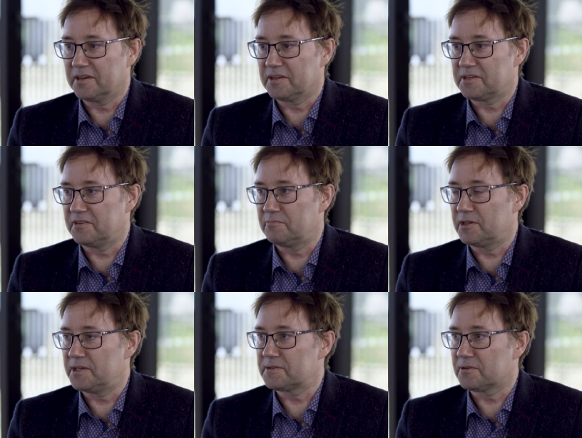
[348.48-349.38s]
achieve
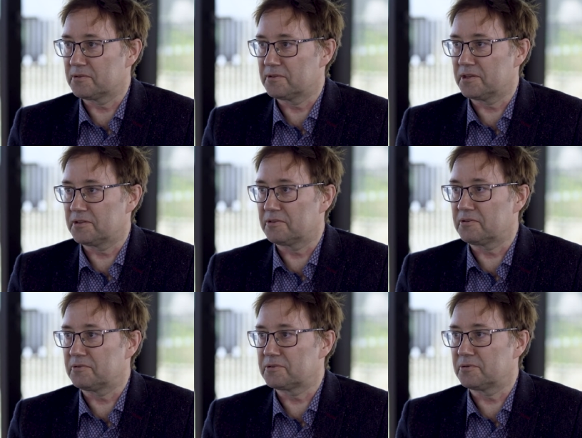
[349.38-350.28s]
peace other than
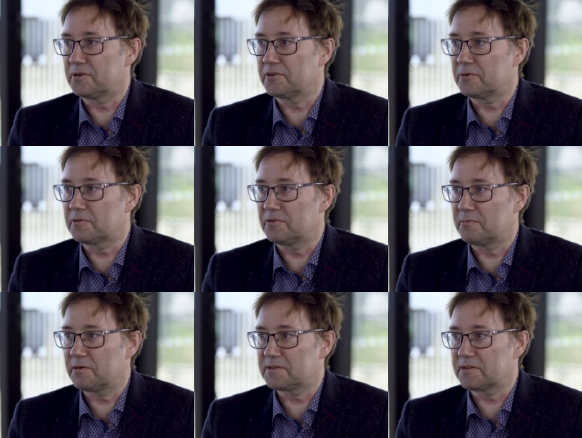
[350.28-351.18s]
through shoring up the
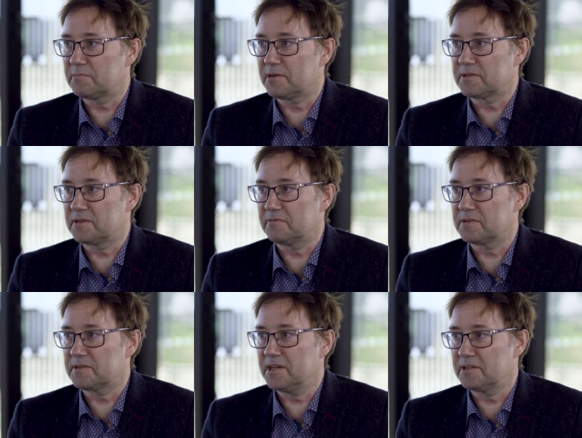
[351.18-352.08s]
repressive capacity of the
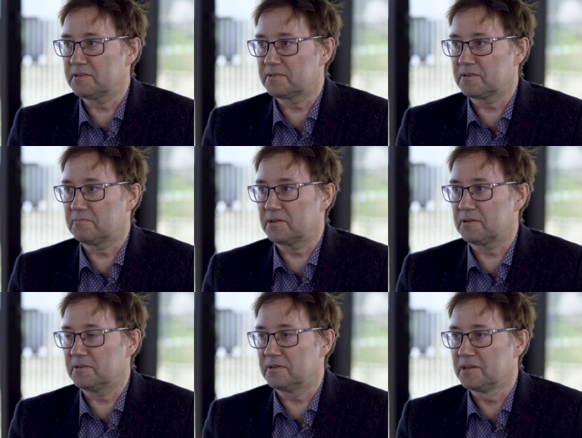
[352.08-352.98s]
state. So we
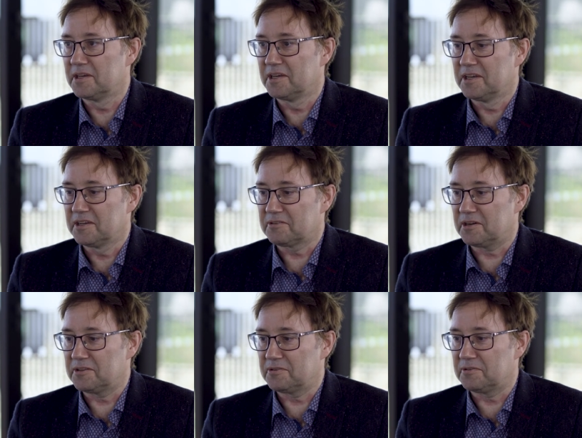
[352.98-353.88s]
can
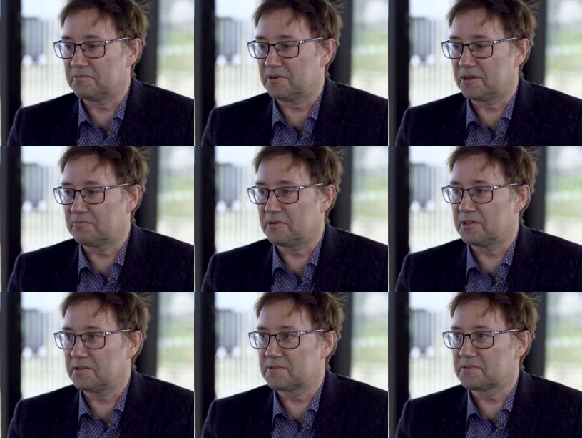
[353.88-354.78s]
try to find
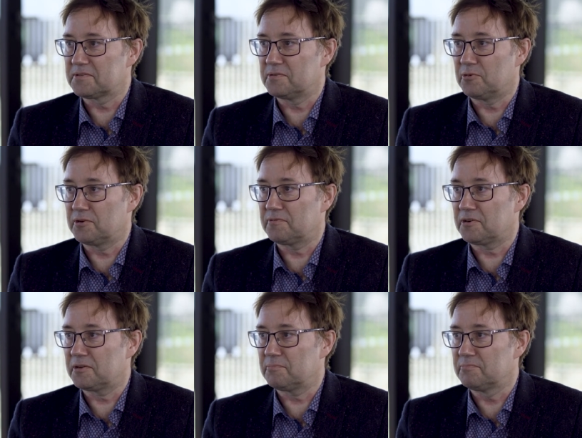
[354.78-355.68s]
ways to
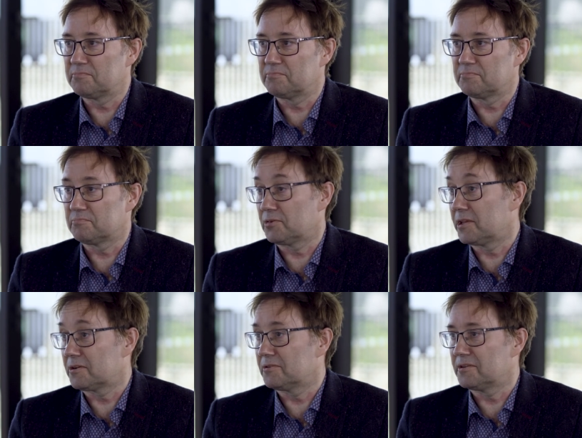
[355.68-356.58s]
modify
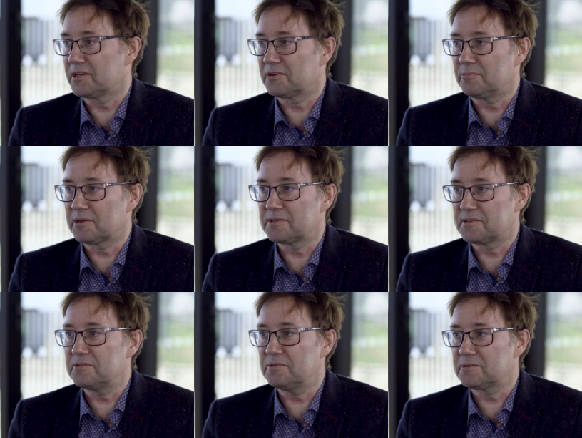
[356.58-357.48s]
political and economic
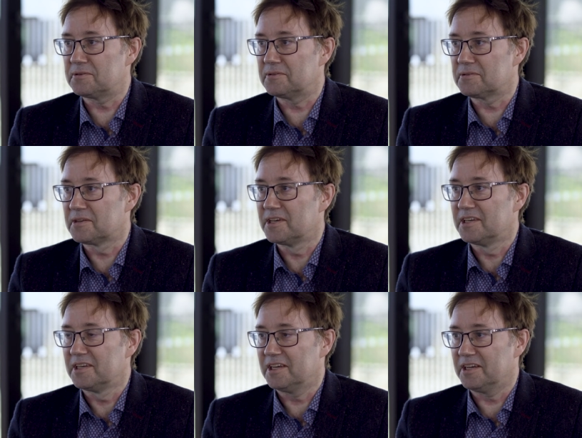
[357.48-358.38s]
institutions
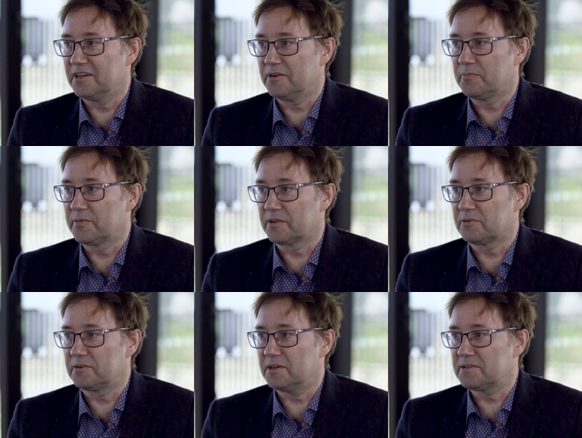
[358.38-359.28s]
to
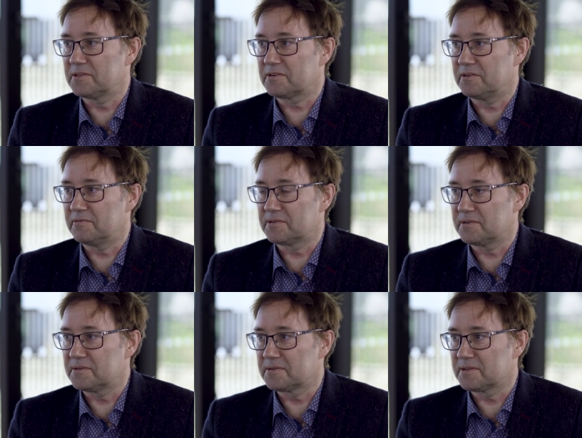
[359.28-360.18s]
address these
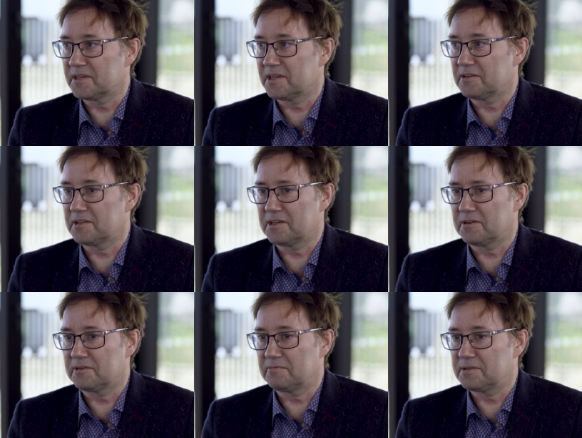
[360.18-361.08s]
grievances. And I think
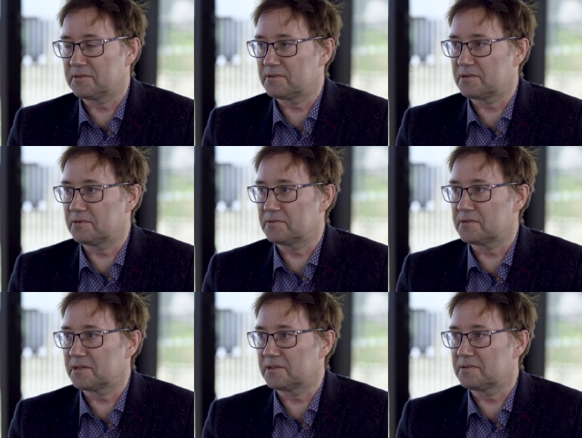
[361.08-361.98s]
our research
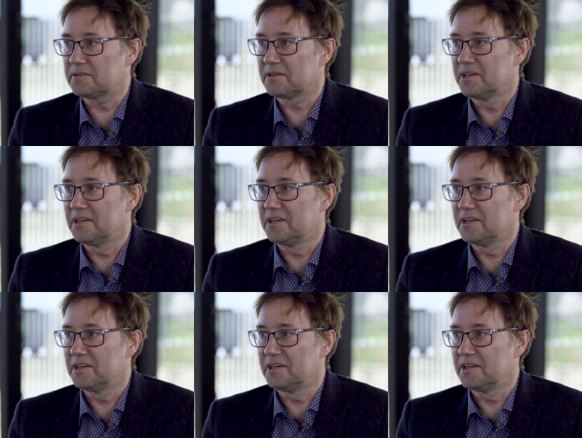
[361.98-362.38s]
shows that